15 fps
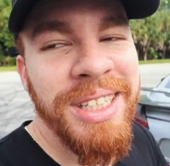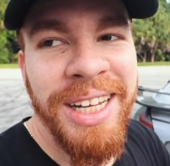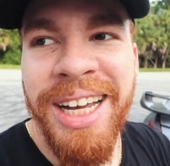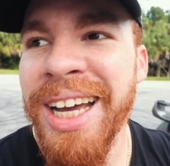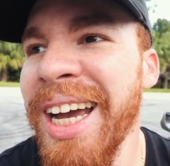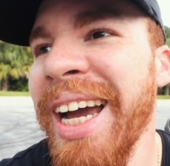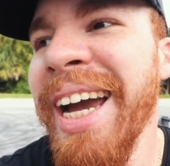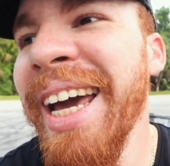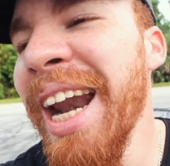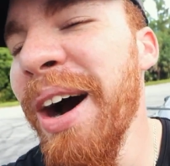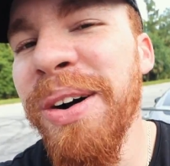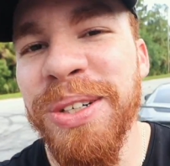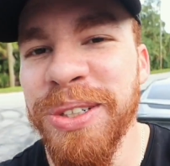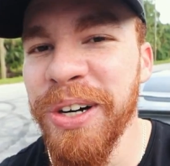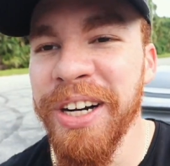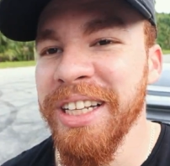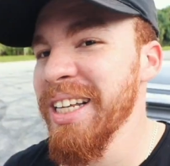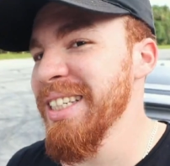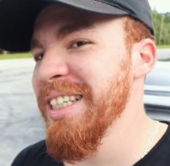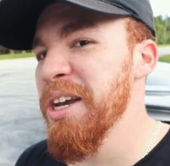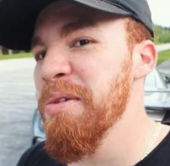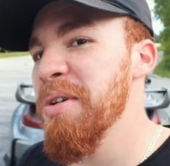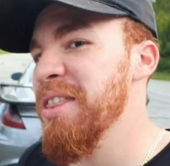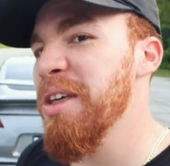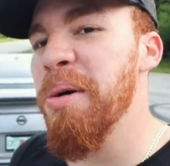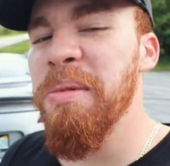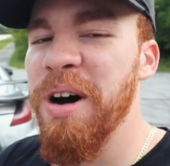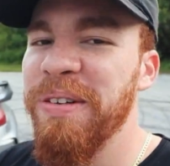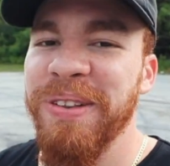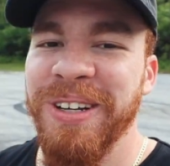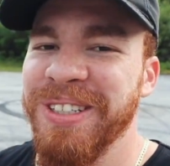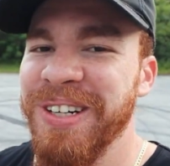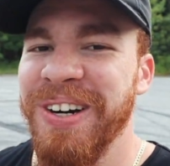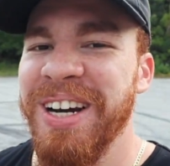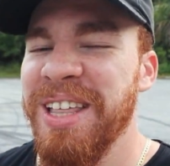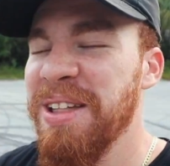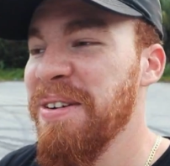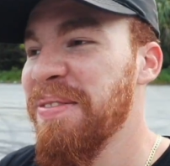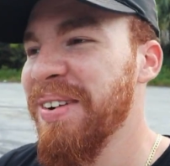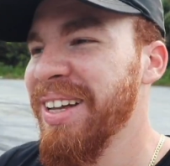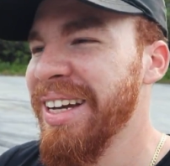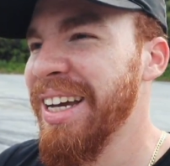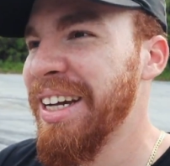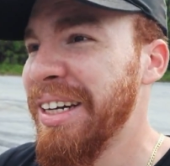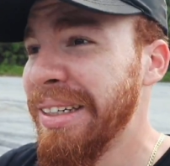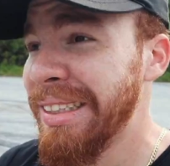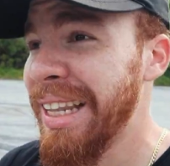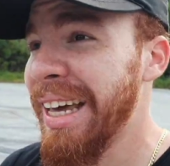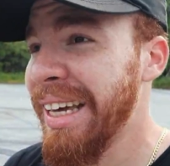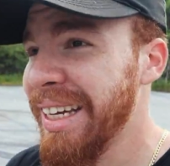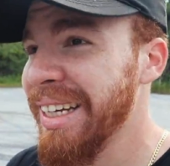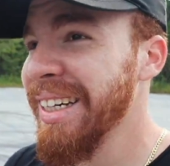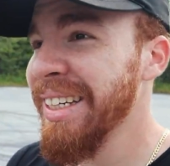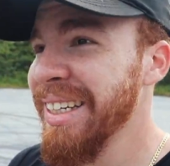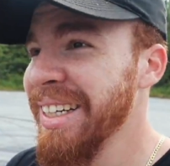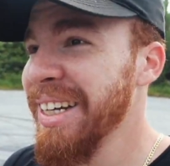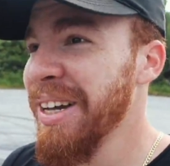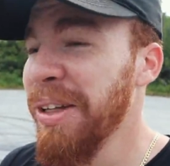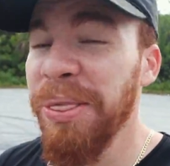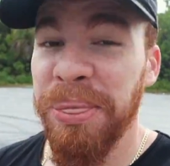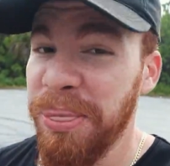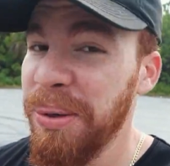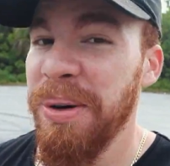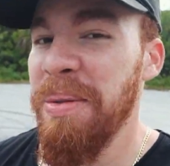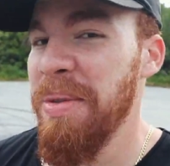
and I was running the Z with no mufflers or anything for like a good like 3